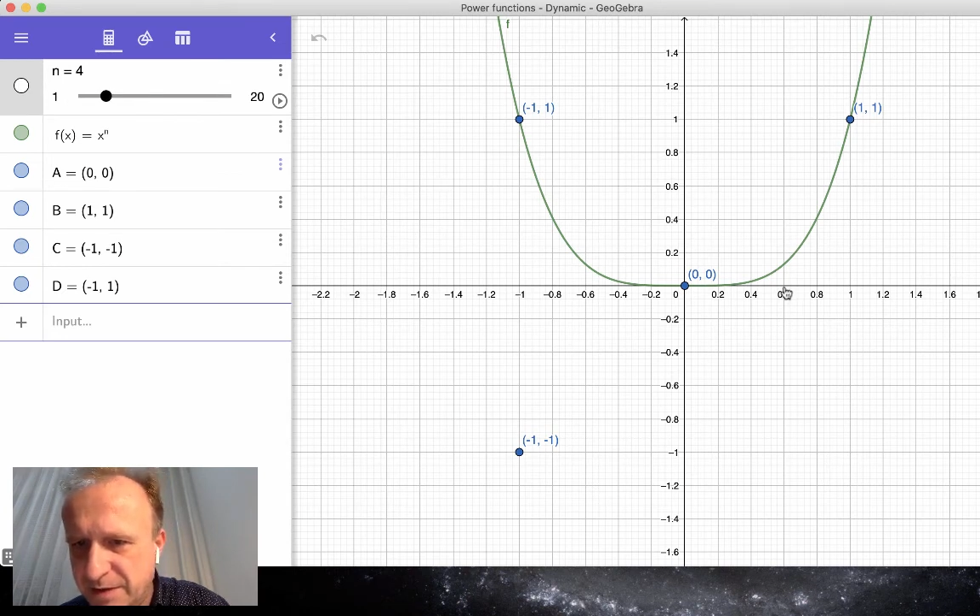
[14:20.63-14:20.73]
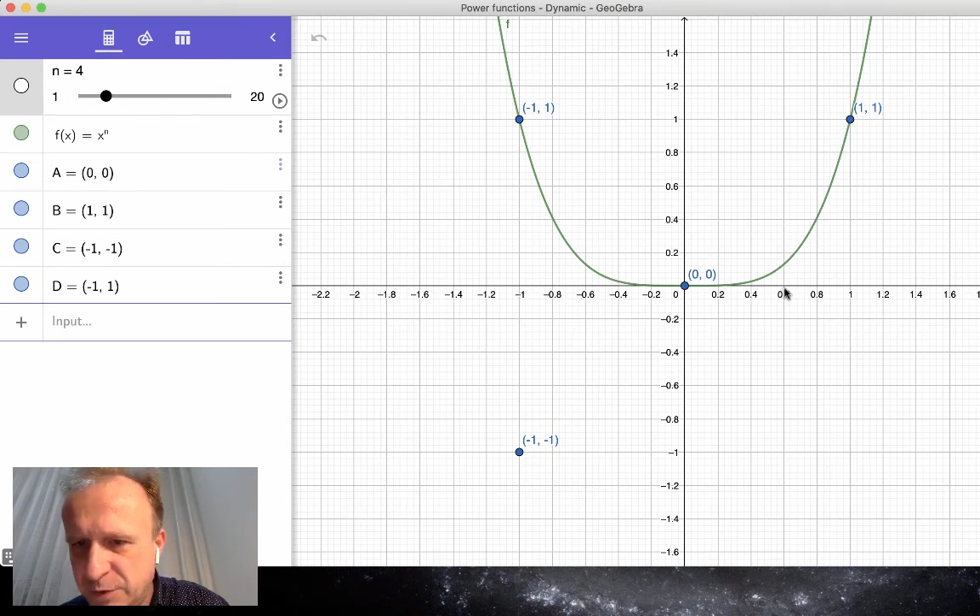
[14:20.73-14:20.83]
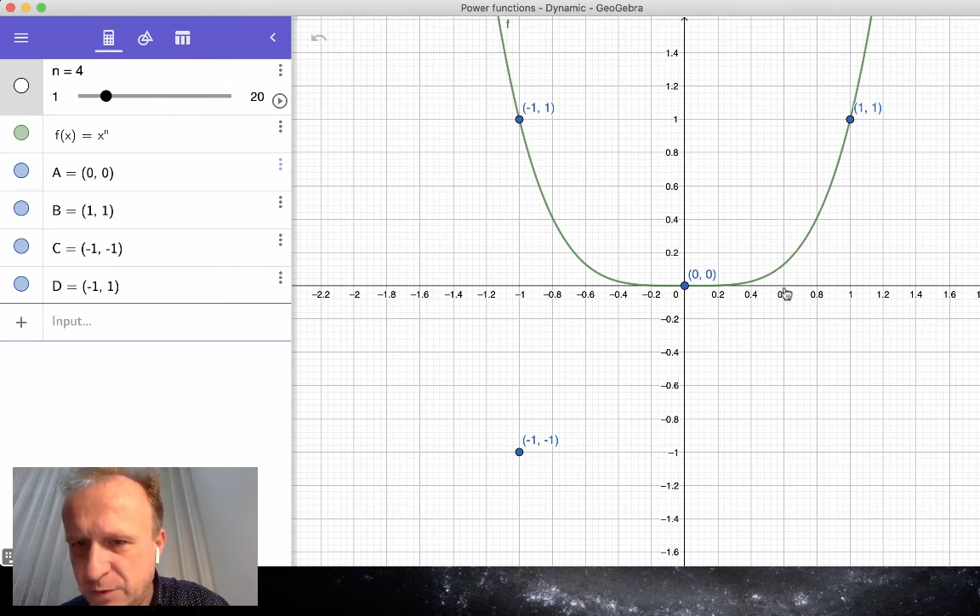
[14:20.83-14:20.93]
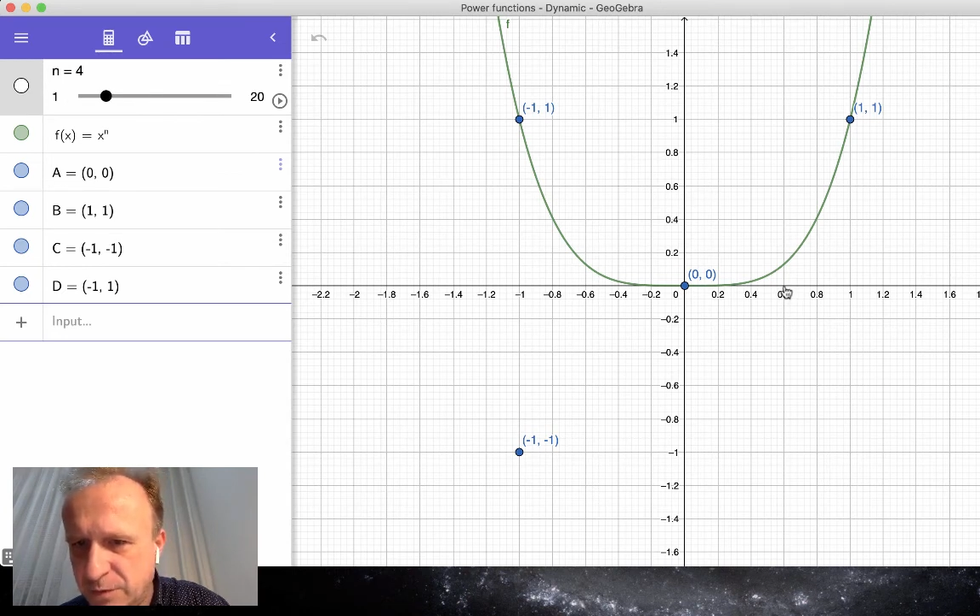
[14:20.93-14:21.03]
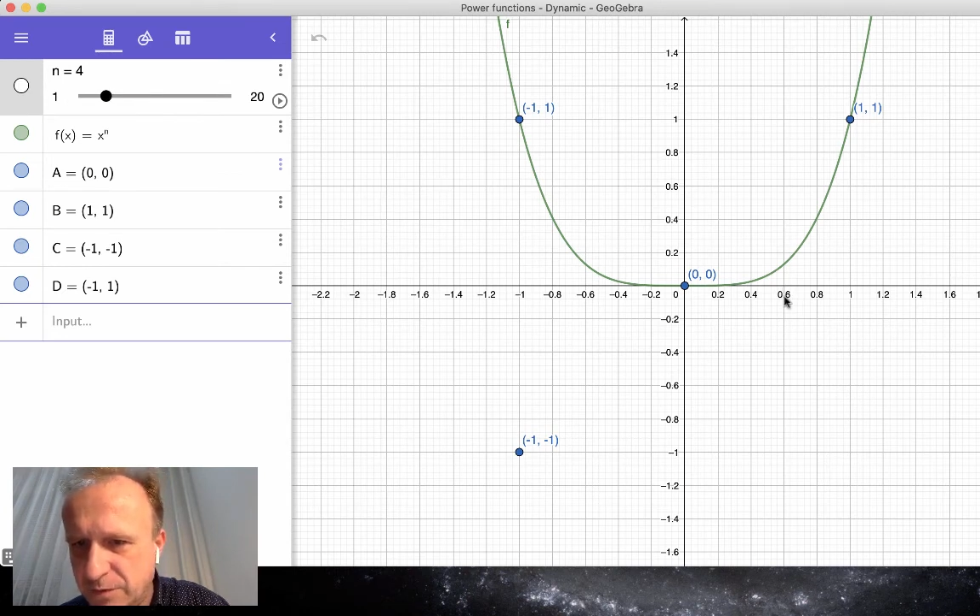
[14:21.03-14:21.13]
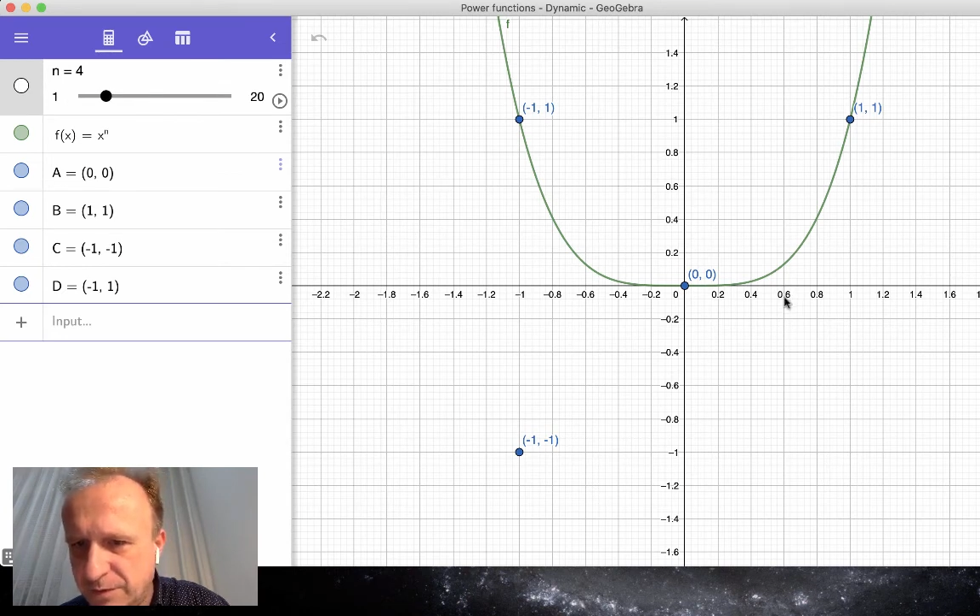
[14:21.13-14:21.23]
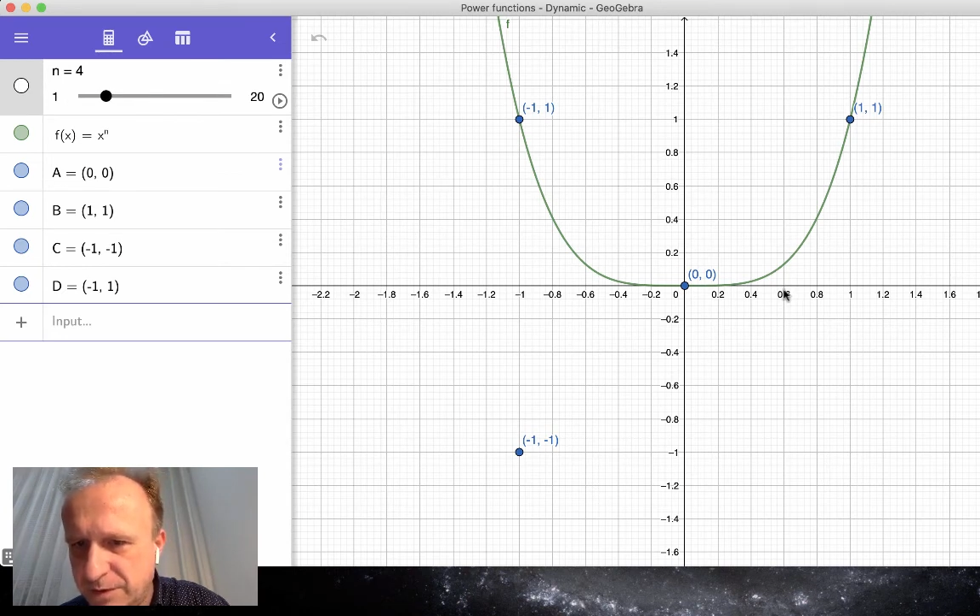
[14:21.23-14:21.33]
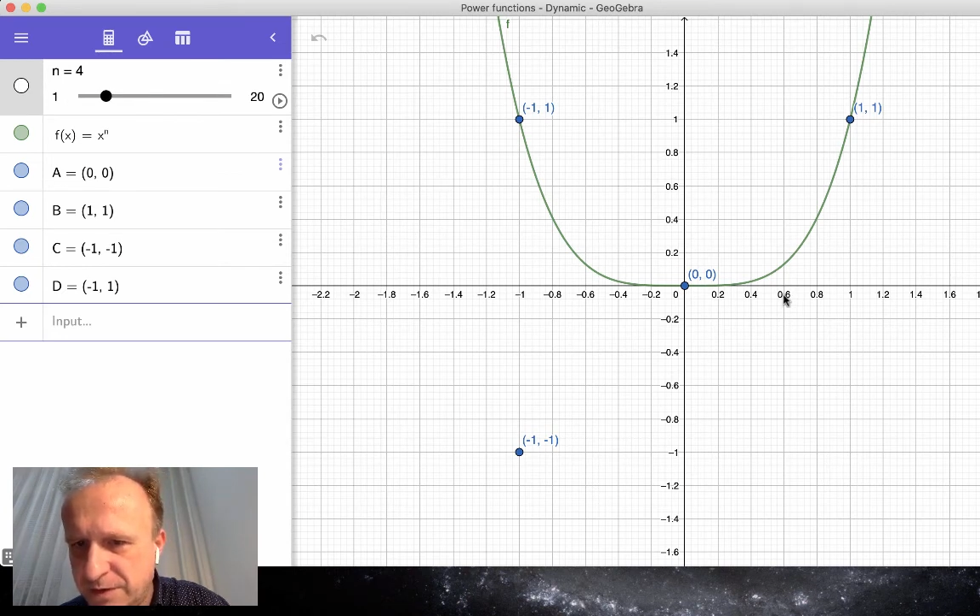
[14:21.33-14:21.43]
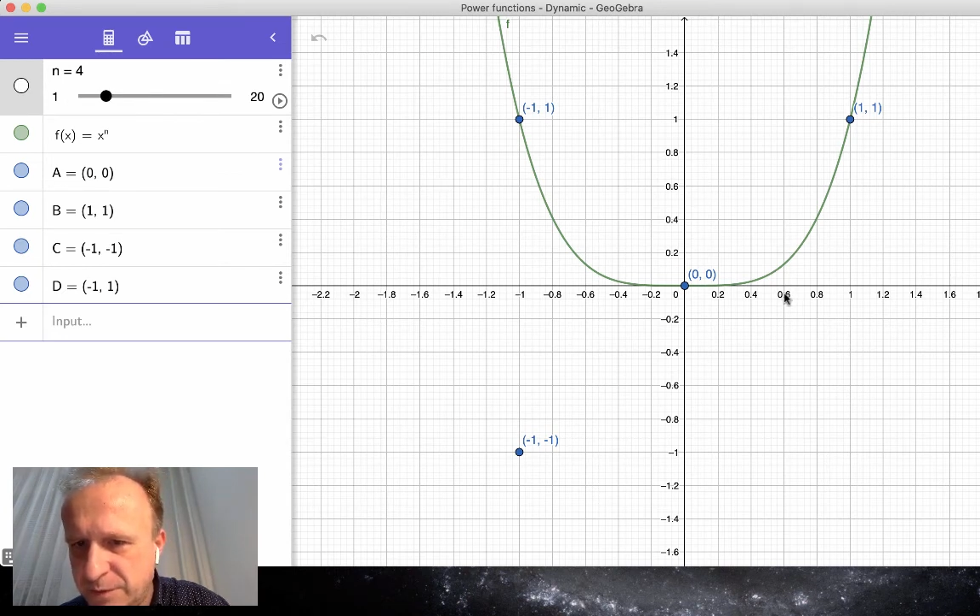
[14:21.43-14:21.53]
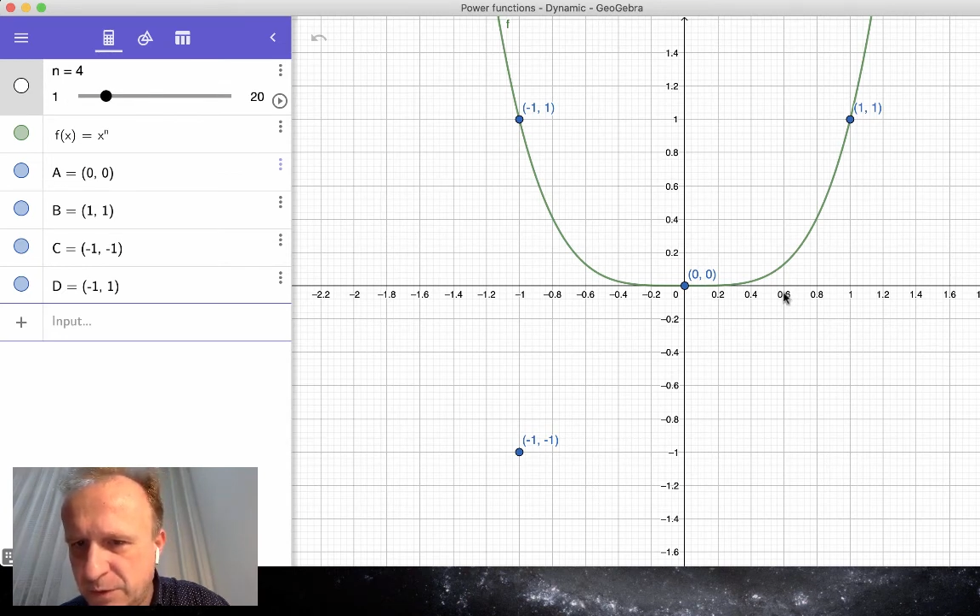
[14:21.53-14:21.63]

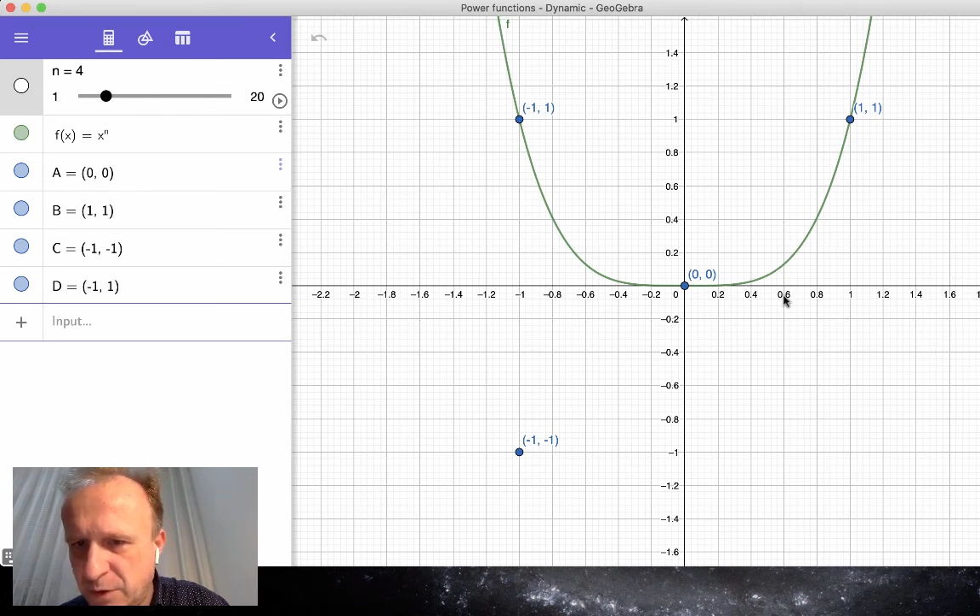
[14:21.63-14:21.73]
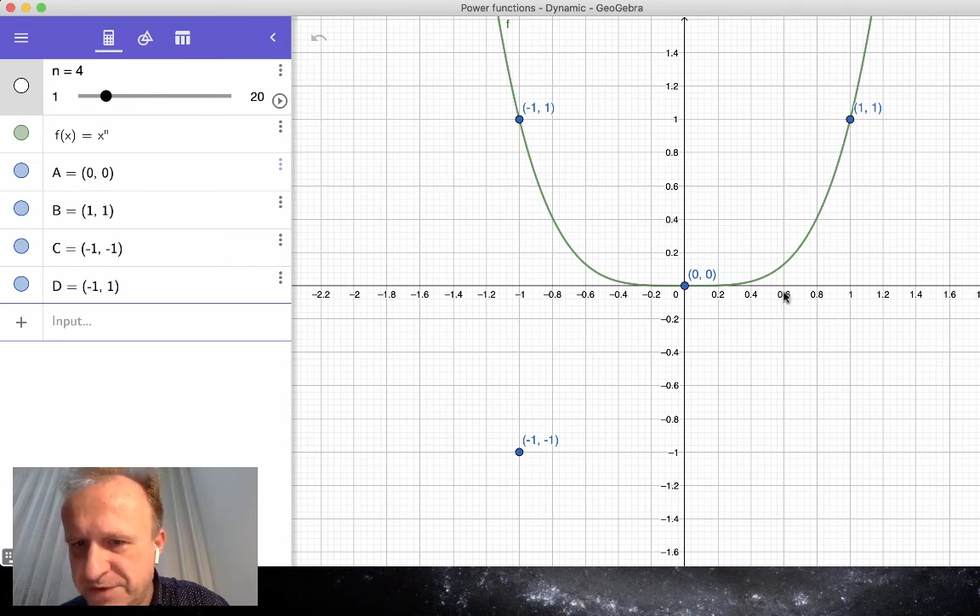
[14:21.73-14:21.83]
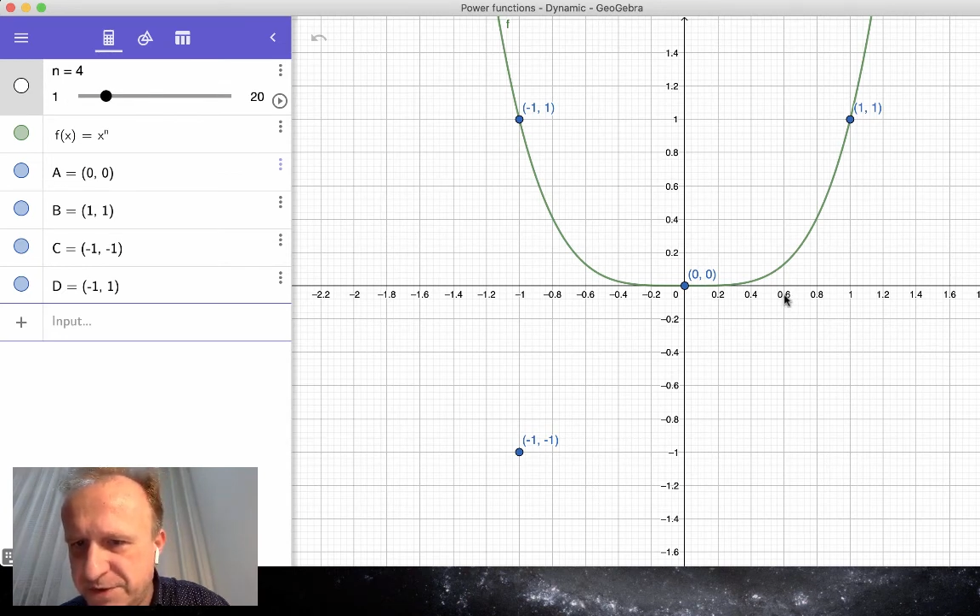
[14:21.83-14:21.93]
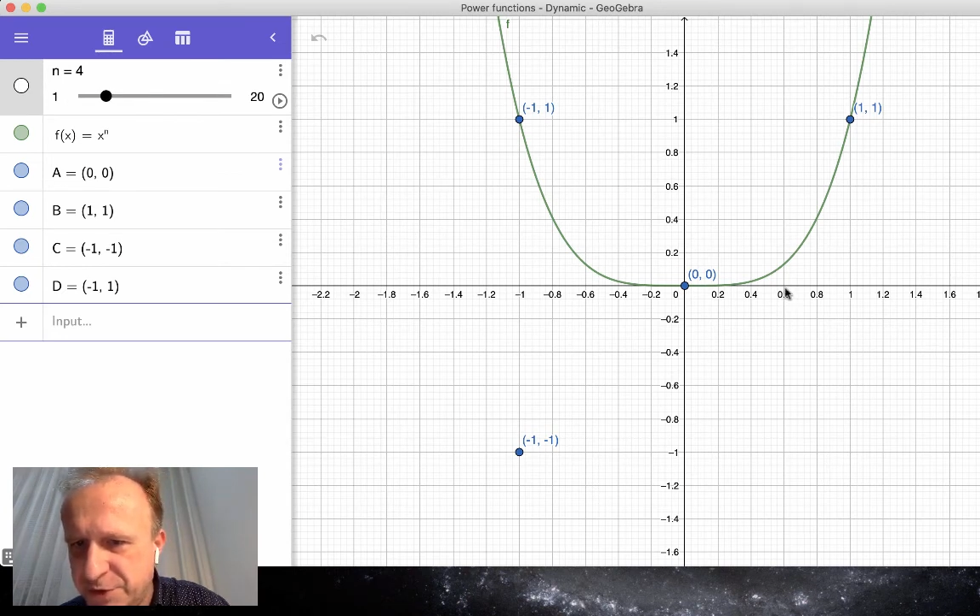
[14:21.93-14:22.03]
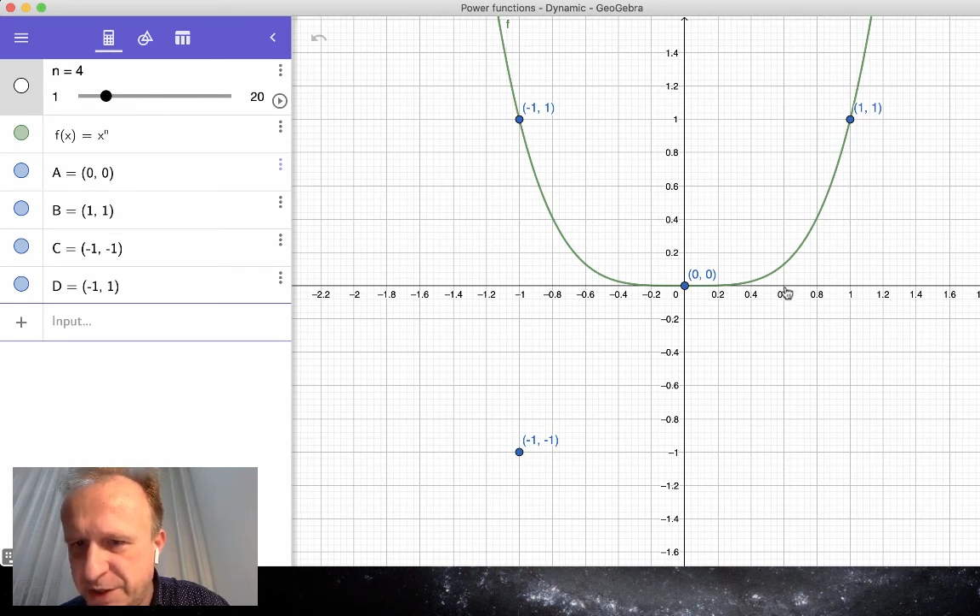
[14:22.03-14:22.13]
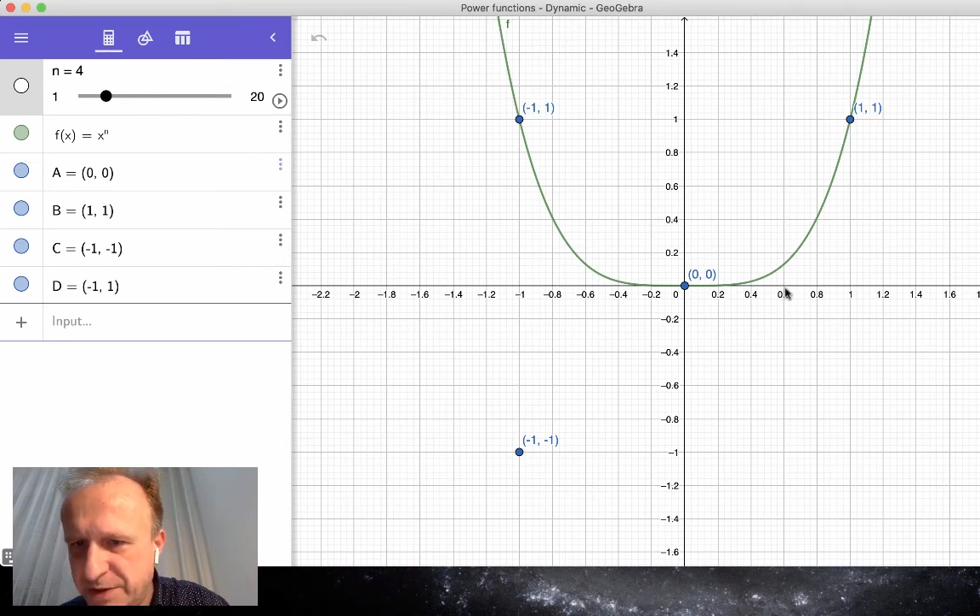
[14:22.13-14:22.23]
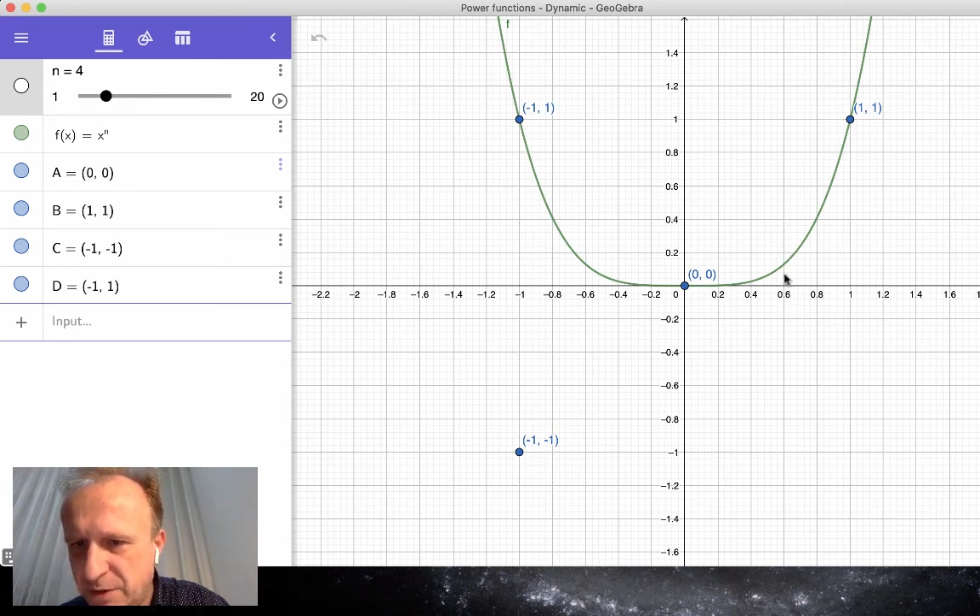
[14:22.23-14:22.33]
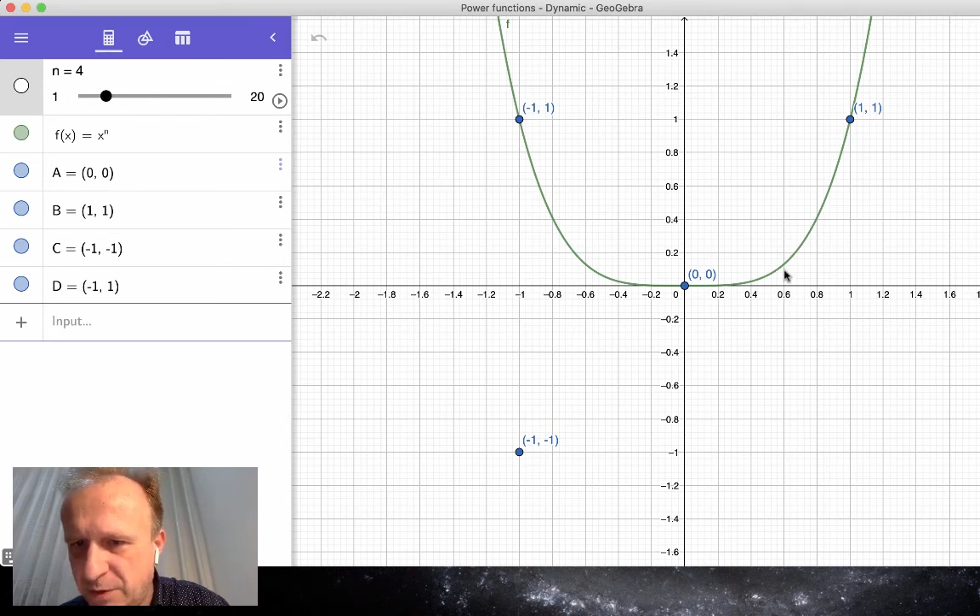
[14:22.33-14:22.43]
If you concentrate